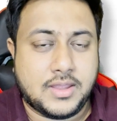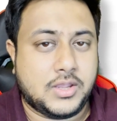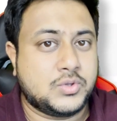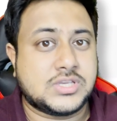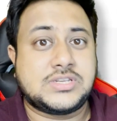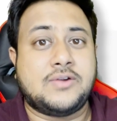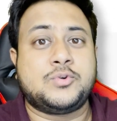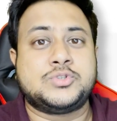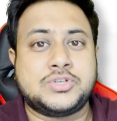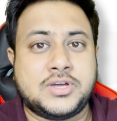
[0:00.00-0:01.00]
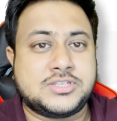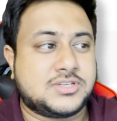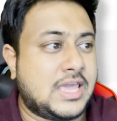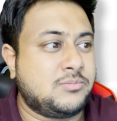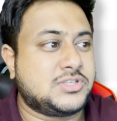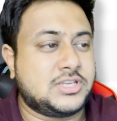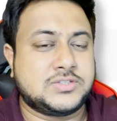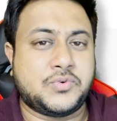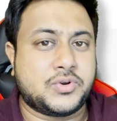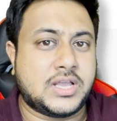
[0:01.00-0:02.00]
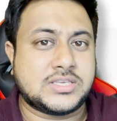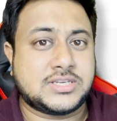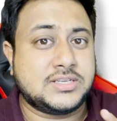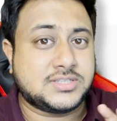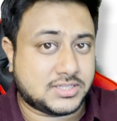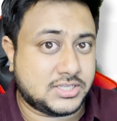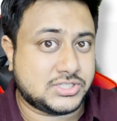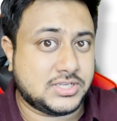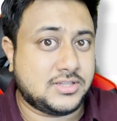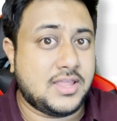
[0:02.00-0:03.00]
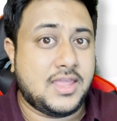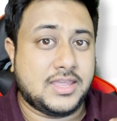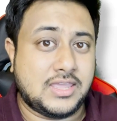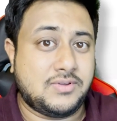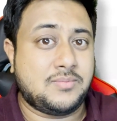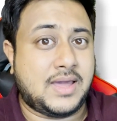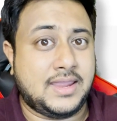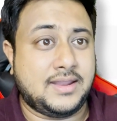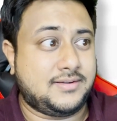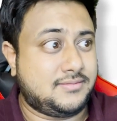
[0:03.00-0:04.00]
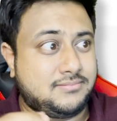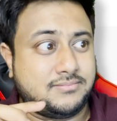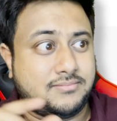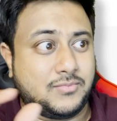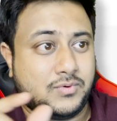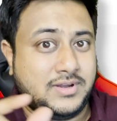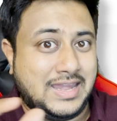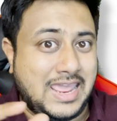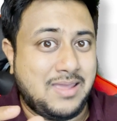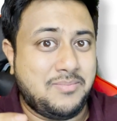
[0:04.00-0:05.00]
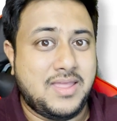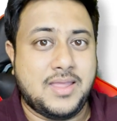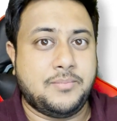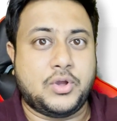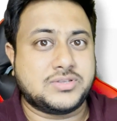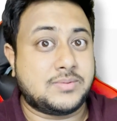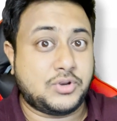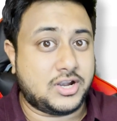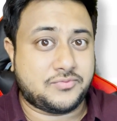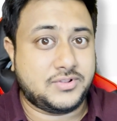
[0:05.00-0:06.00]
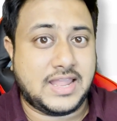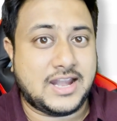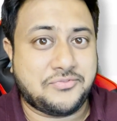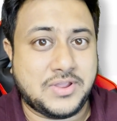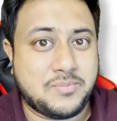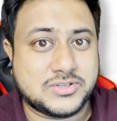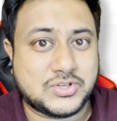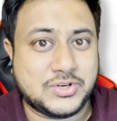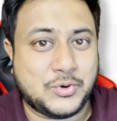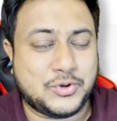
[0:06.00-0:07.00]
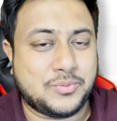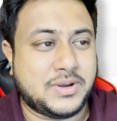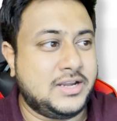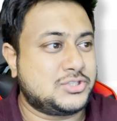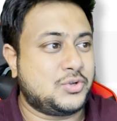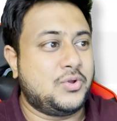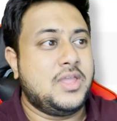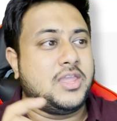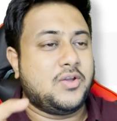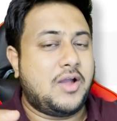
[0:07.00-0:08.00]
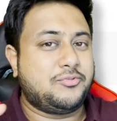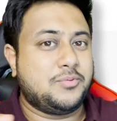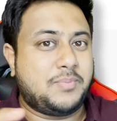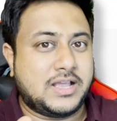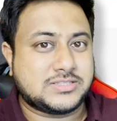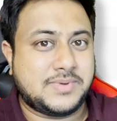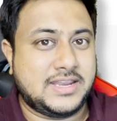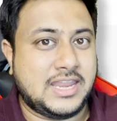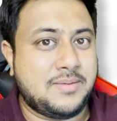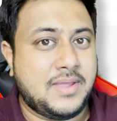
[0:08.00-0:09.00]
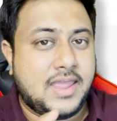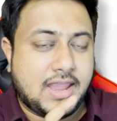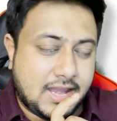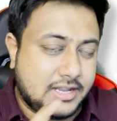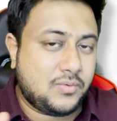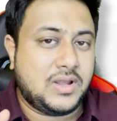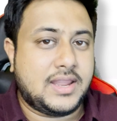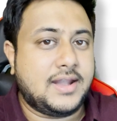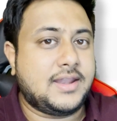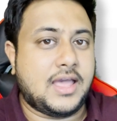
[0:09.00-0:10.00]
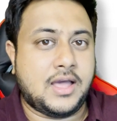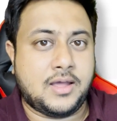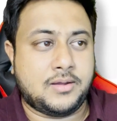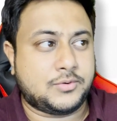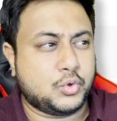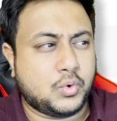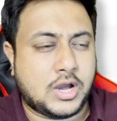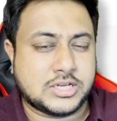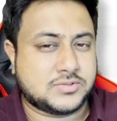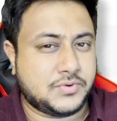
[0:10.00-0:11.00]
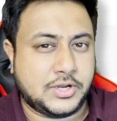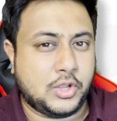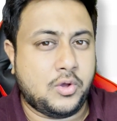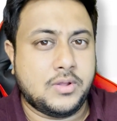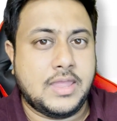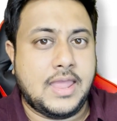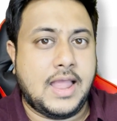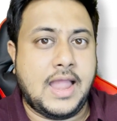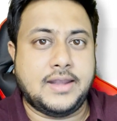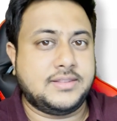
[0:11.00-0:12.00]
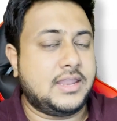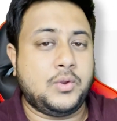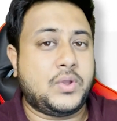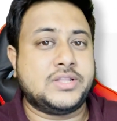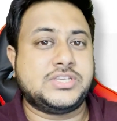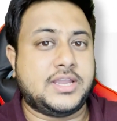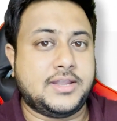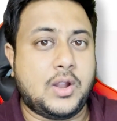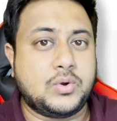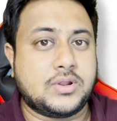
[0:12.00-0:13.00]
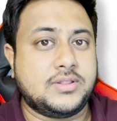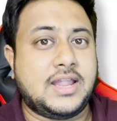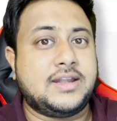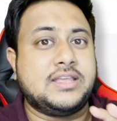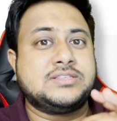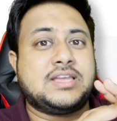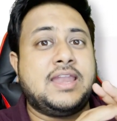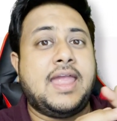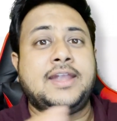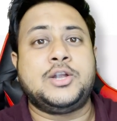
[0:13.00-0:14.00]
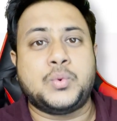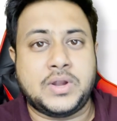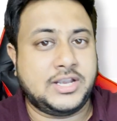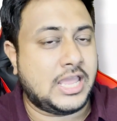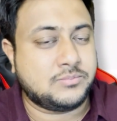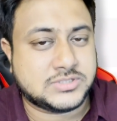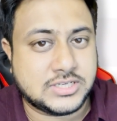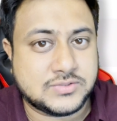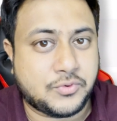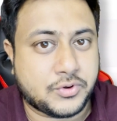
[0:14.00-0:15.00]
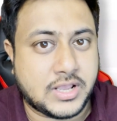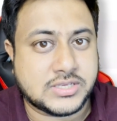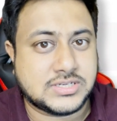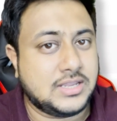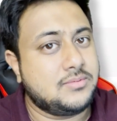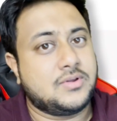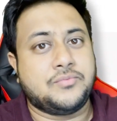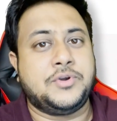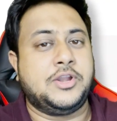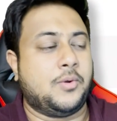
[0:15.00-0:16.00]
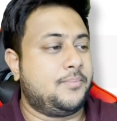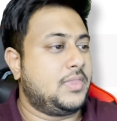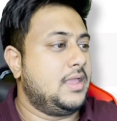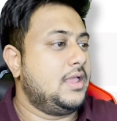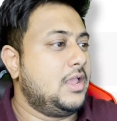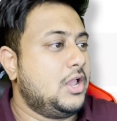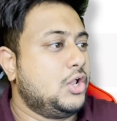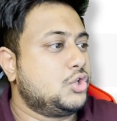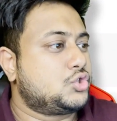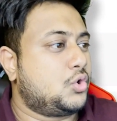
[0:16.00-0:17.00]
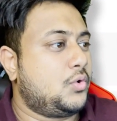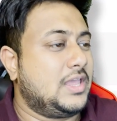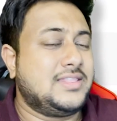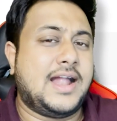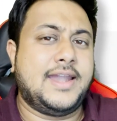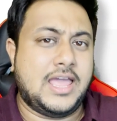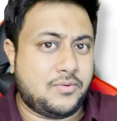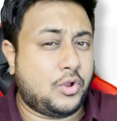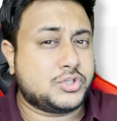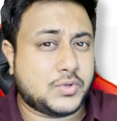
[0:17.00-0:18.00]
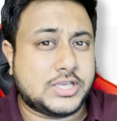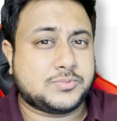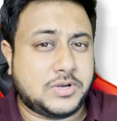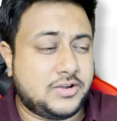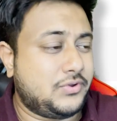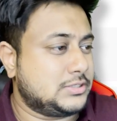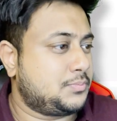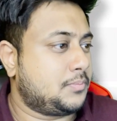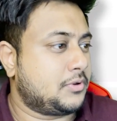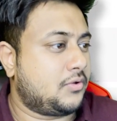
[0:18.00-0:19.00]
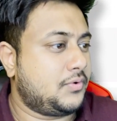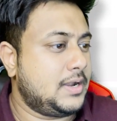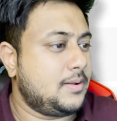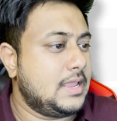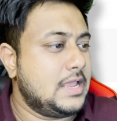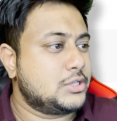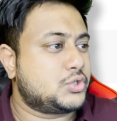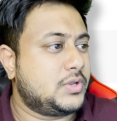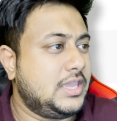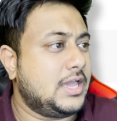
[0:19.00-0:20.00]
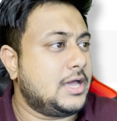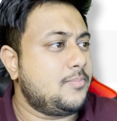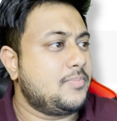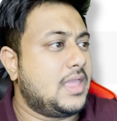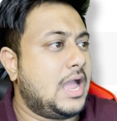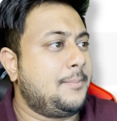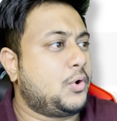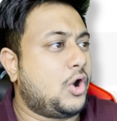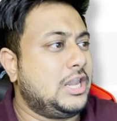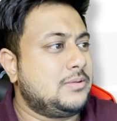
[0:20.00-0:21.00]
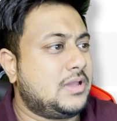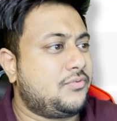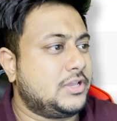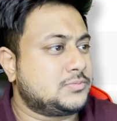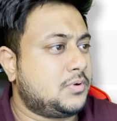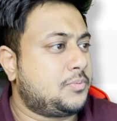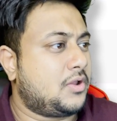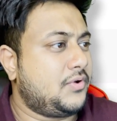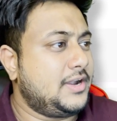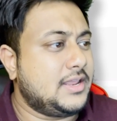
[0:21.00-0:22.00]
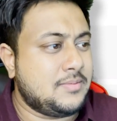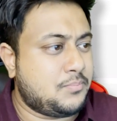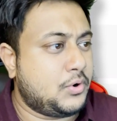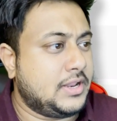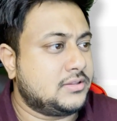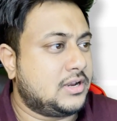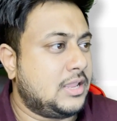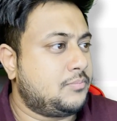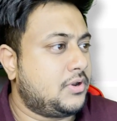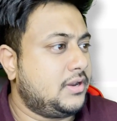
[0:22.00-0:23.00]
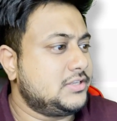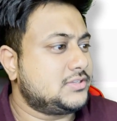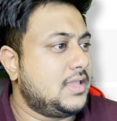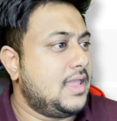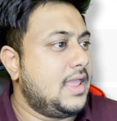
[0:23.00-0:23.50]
You just have to search time series forecasting Satyajit, giving my name, because I'm not that famous on YouTube, right? So you have to pass my name and you will get a 2 hours video. And then you can check it out. That is an end-to-end time series forecasting video. So in that, I have also explained Facebook Profit. So here I'm calling my Facebook Profit, importing the libraries.